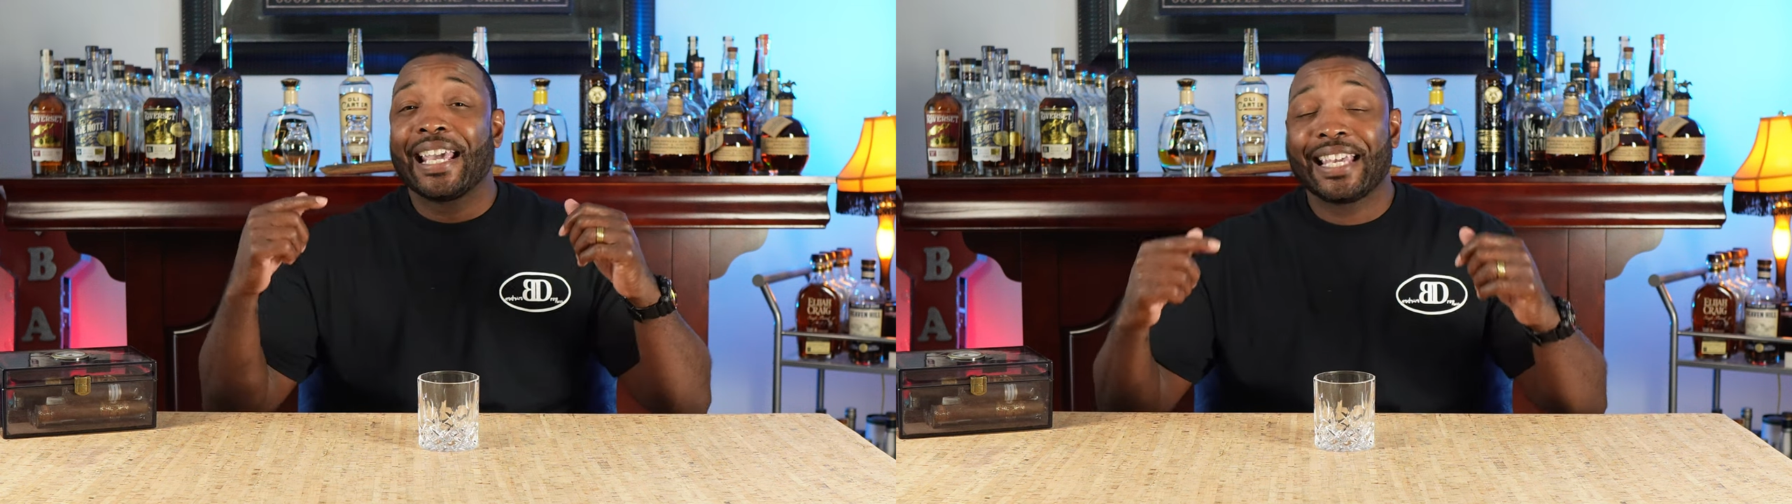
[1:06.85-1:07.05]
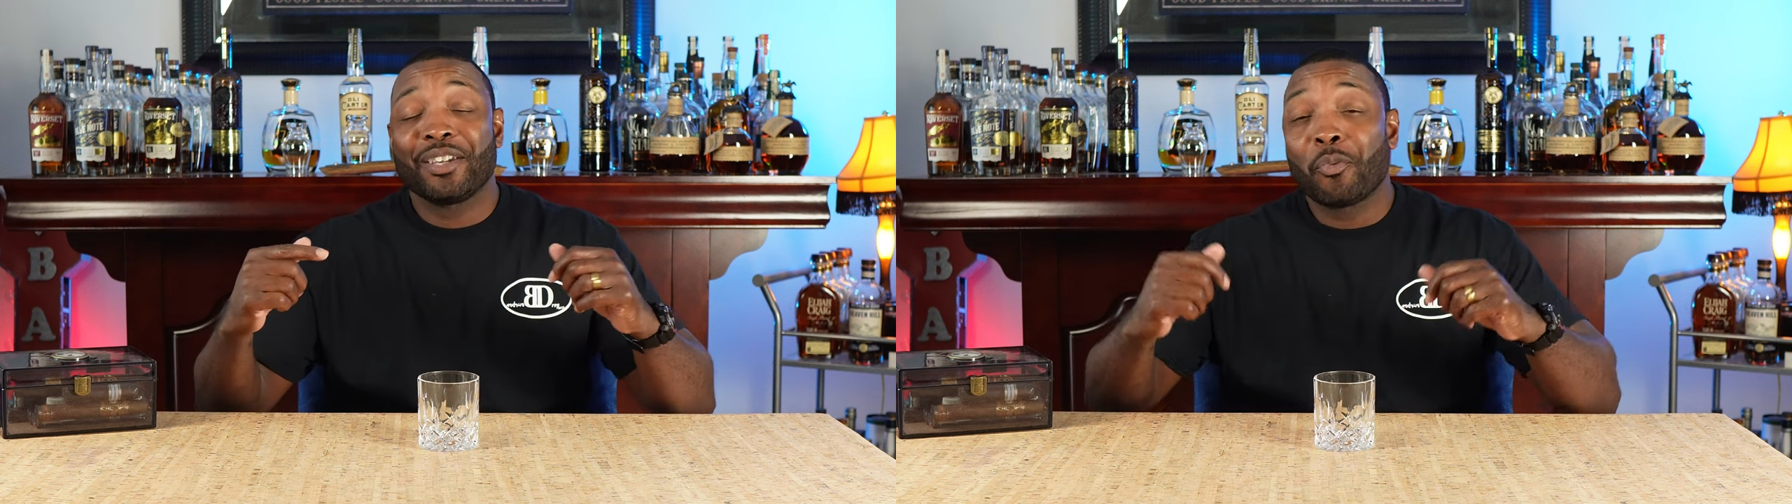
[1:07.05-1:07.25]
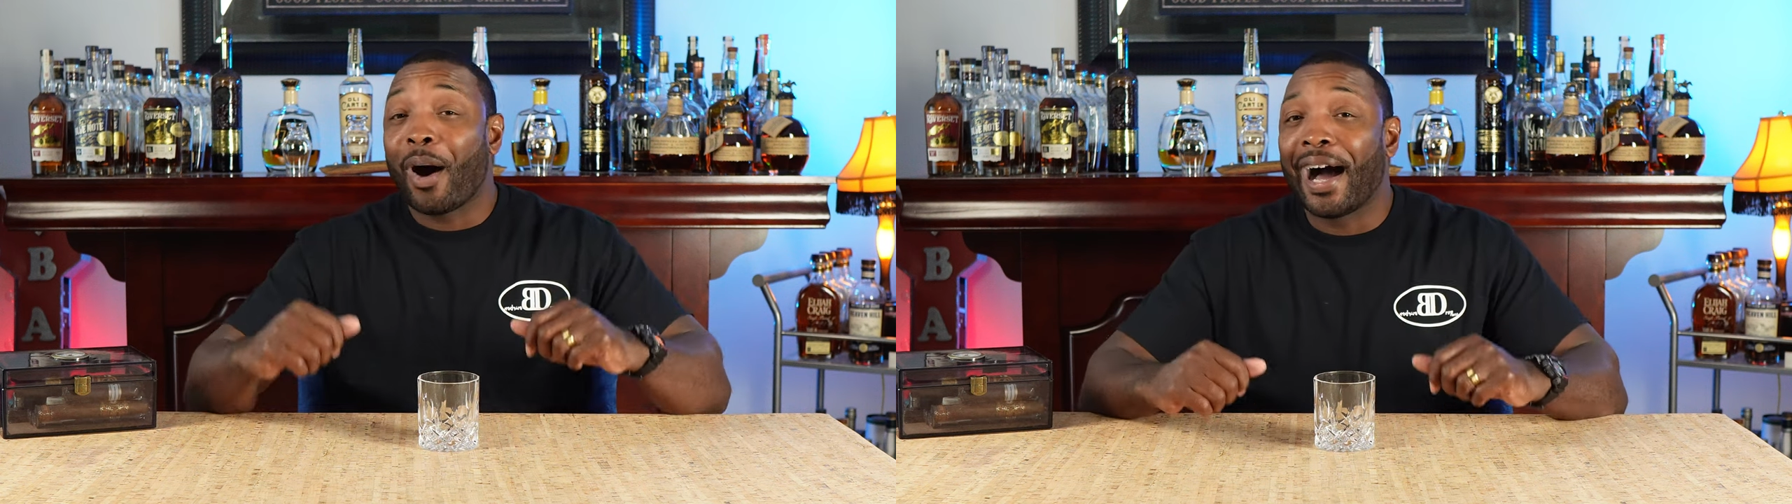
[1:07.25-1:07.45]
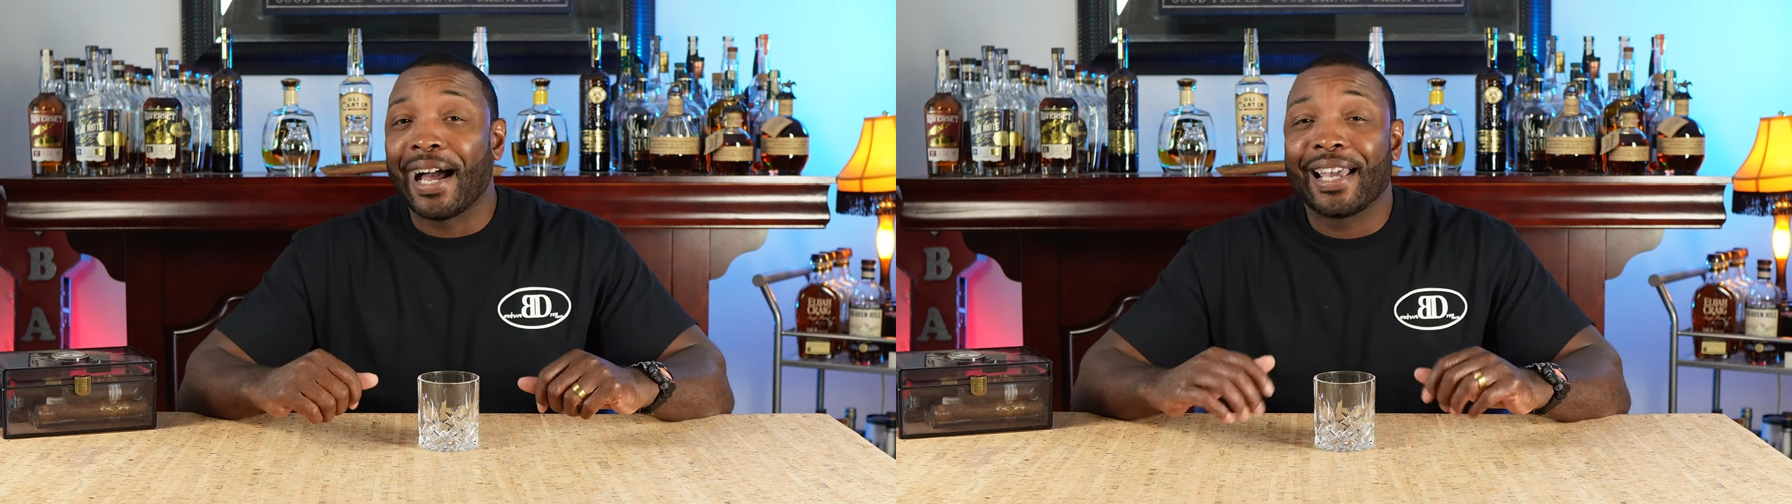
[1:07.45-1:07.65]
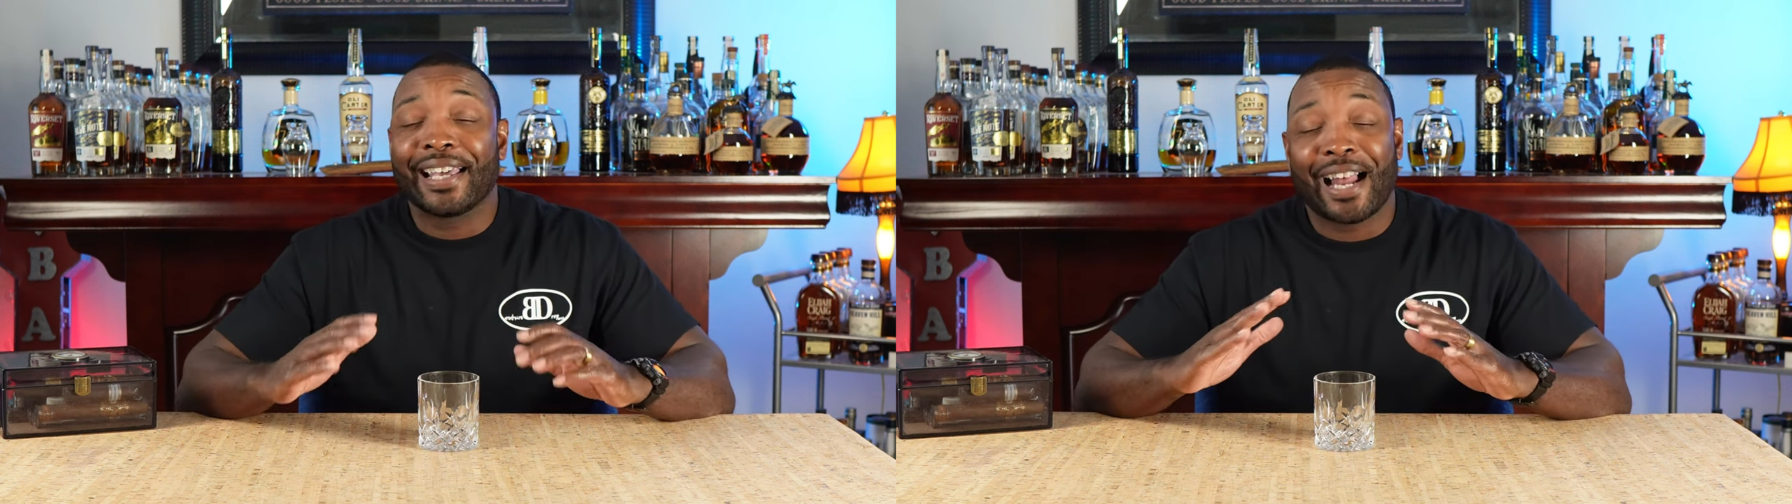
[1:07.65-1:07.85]

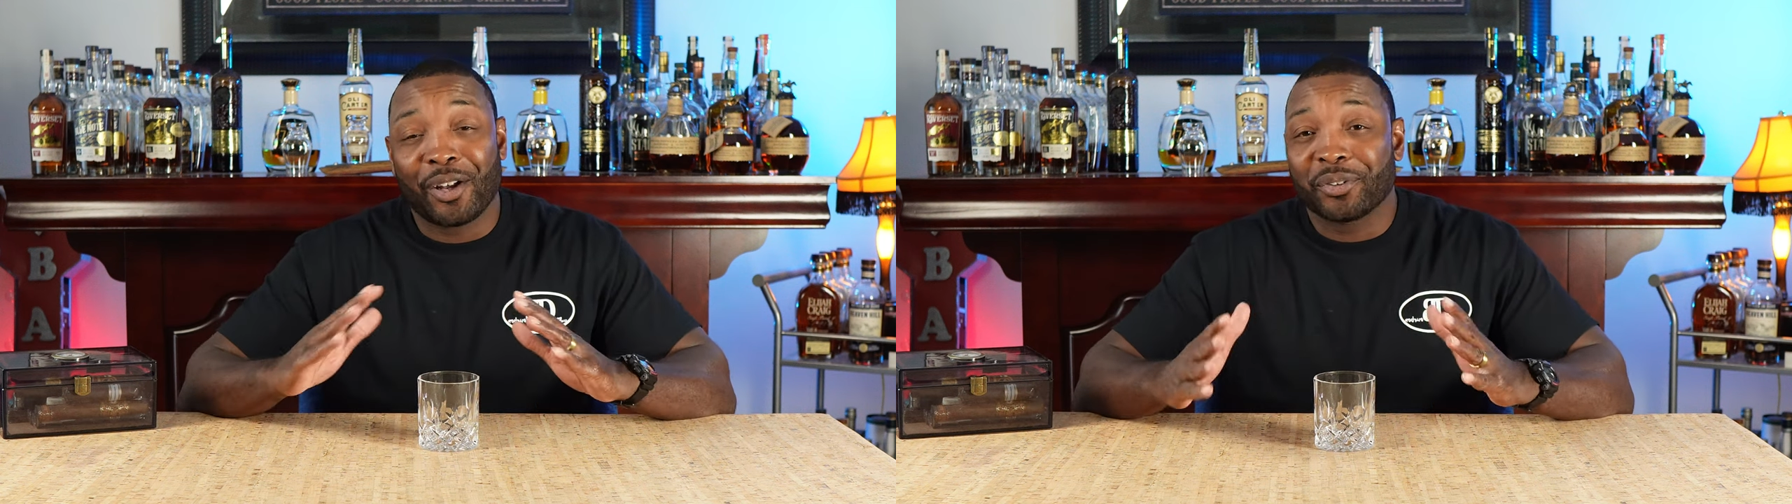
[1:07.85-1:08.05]
EY, and I'll